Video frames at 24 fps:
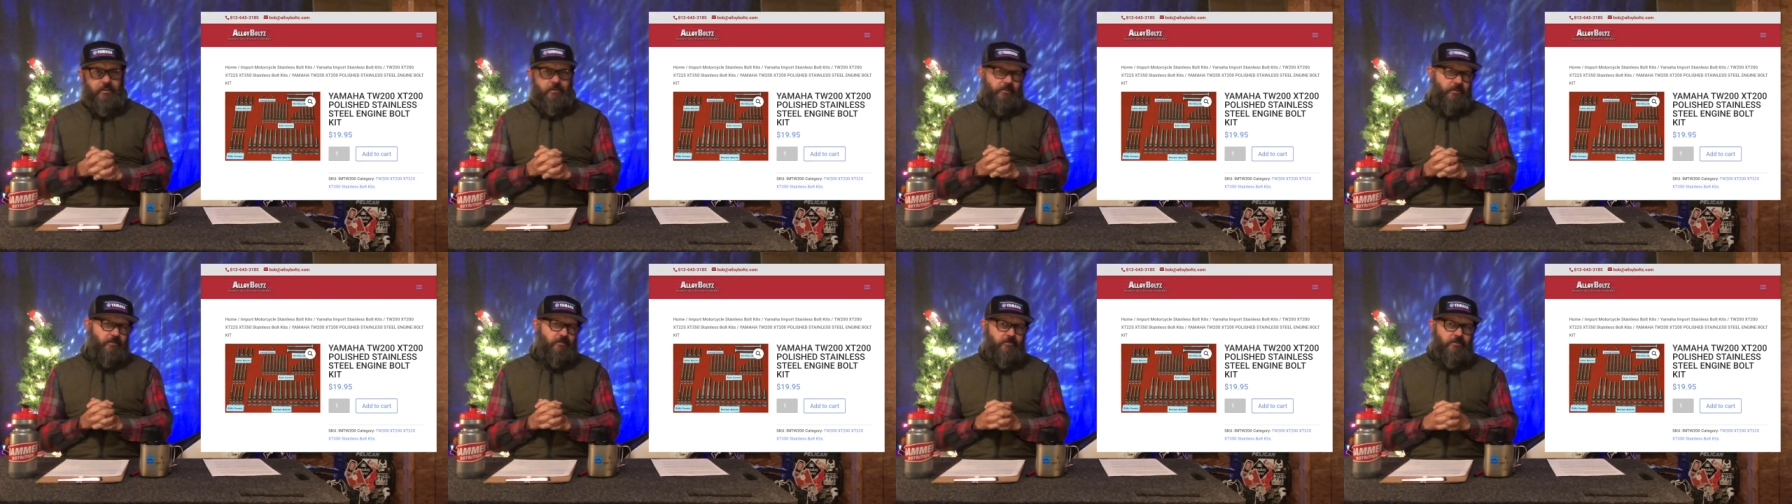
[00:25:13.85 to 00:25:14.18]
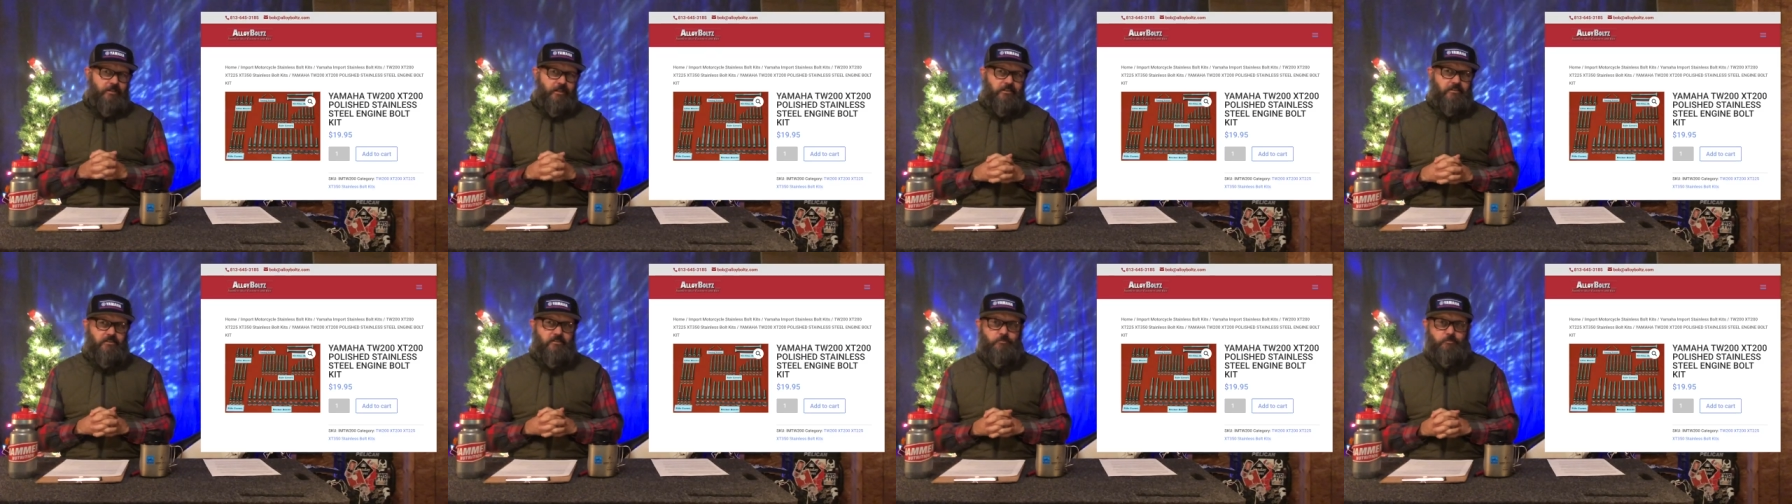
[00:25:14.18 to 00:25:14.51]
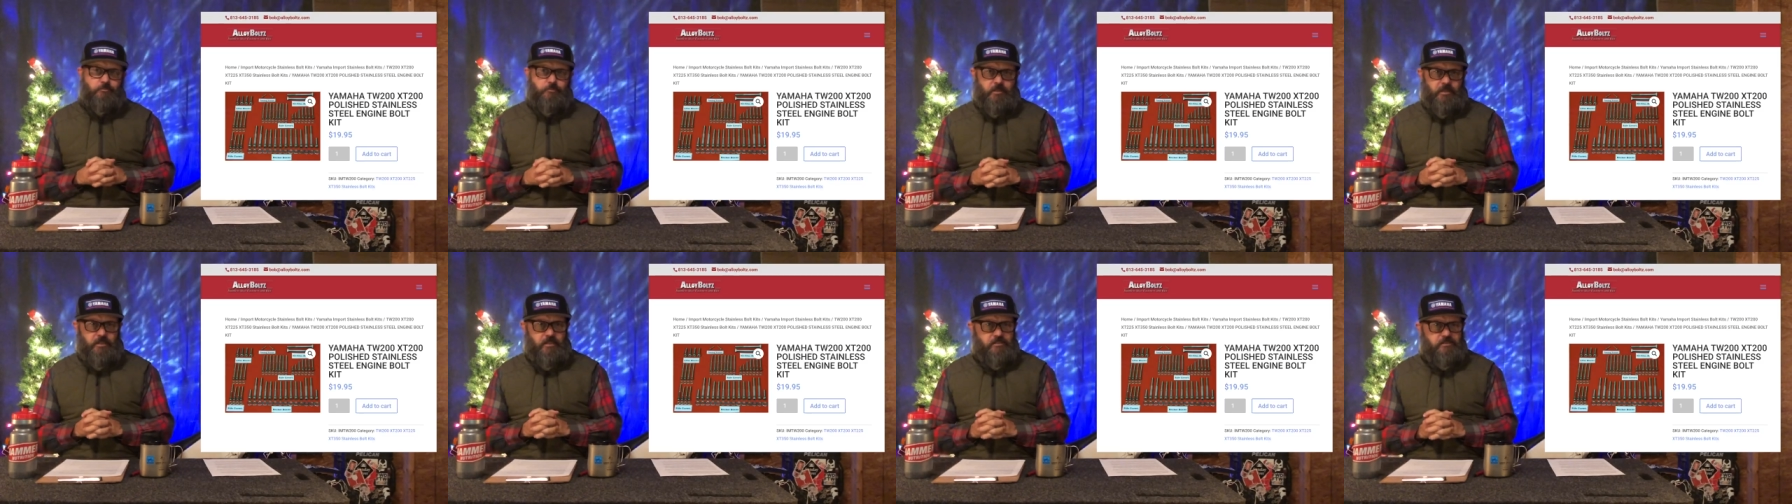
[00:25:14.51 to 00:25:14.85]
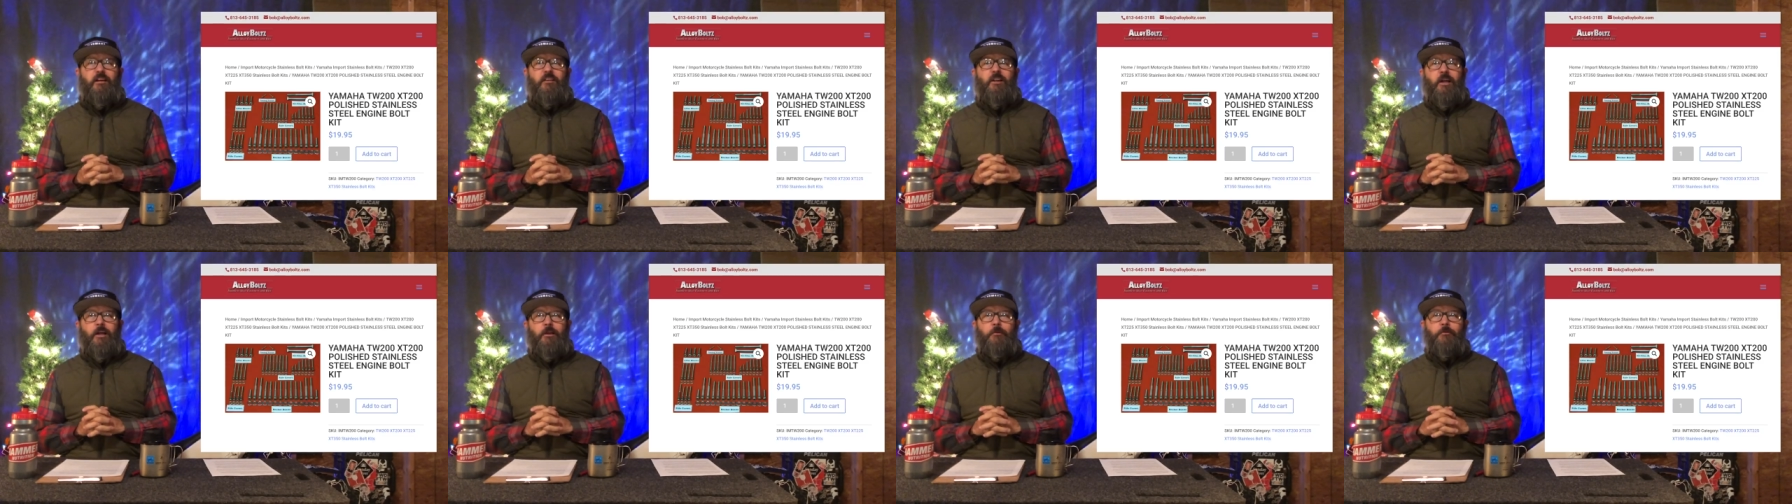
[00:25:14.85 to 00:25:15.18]
This next piece,
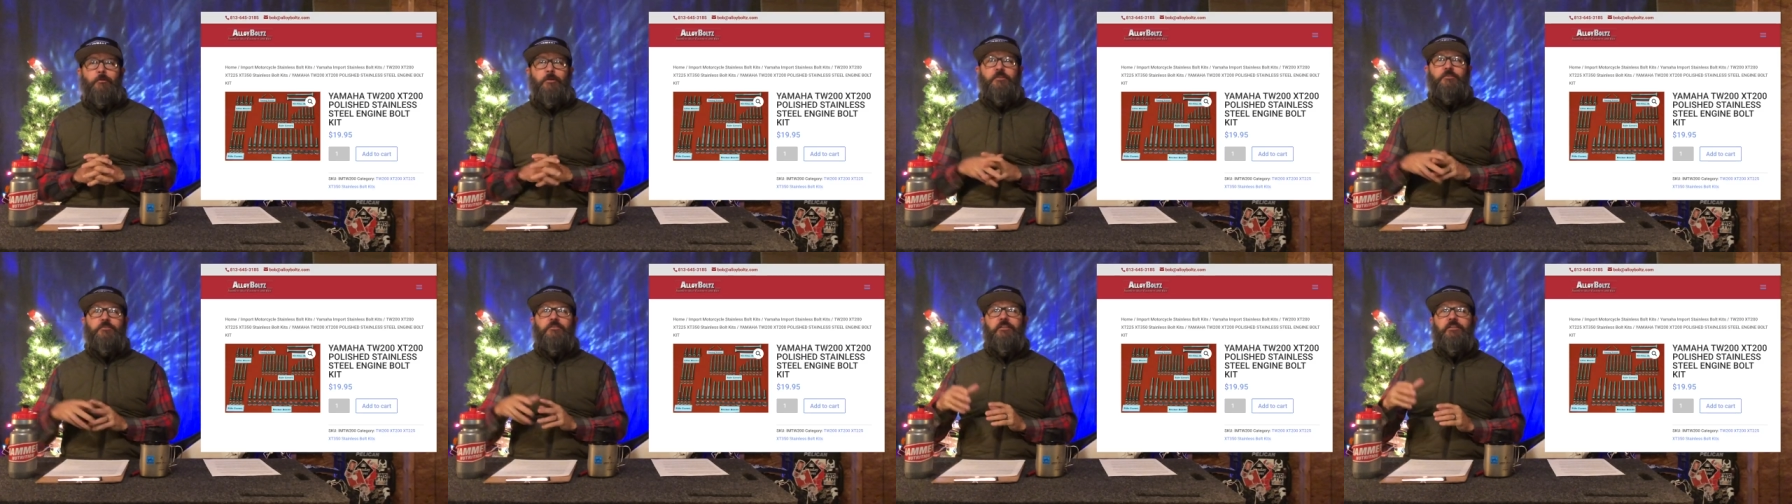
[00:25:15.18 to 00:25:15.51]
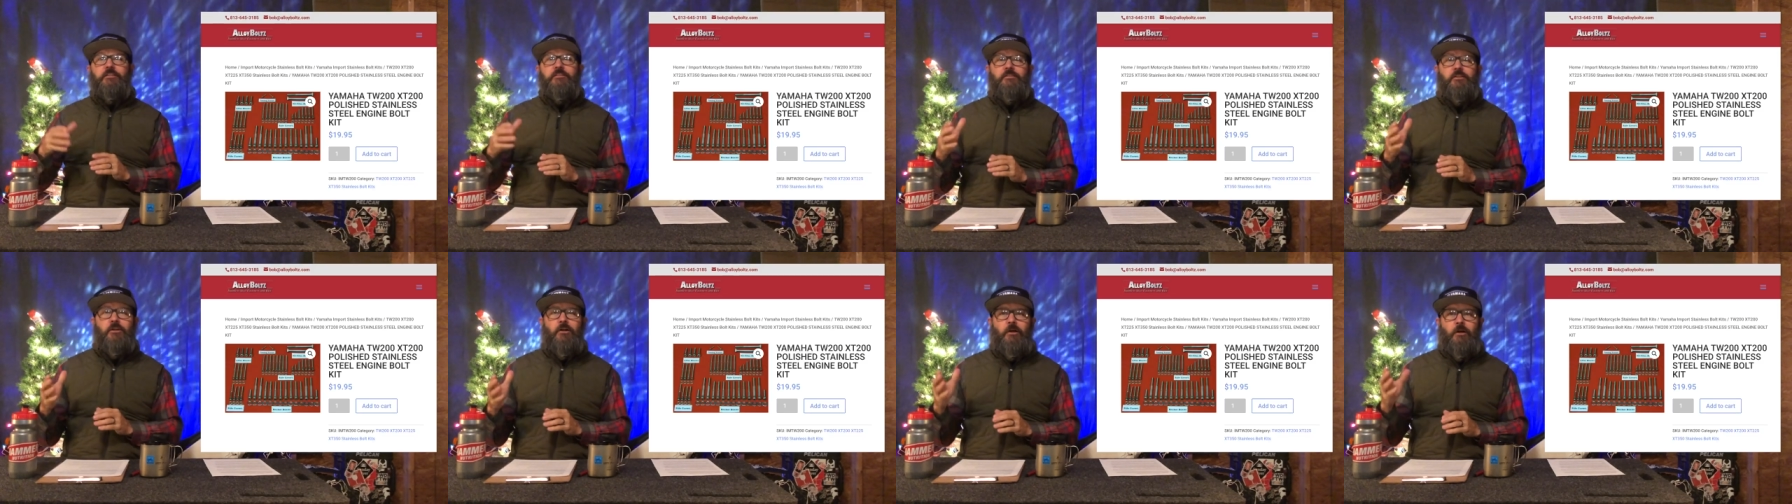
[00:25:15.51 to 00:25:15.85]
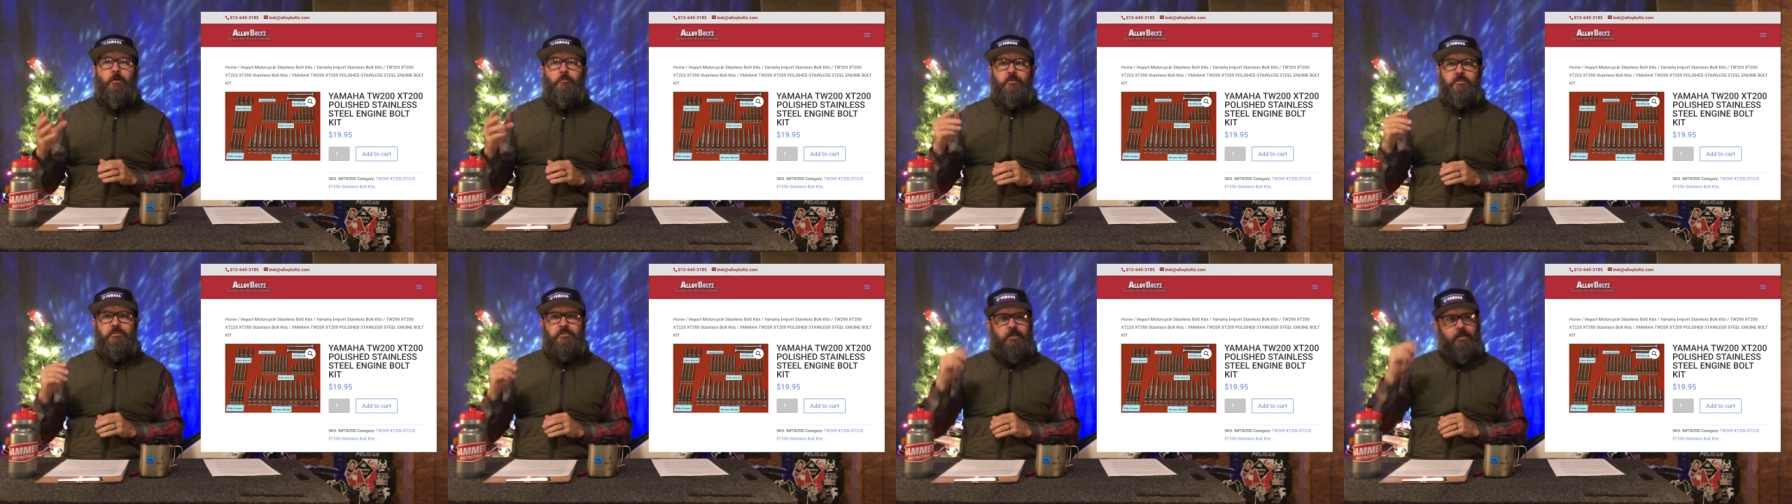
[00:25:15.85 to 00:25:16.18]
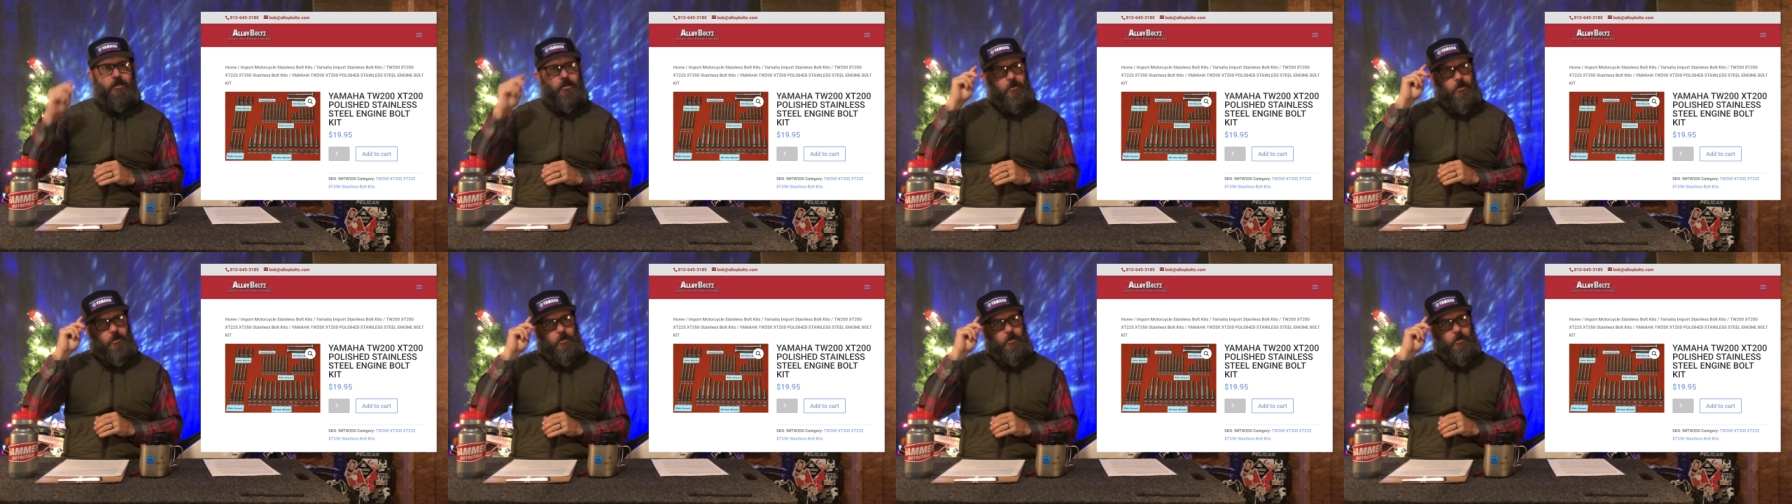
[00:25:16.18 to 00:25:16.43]
I originally saw it and was like,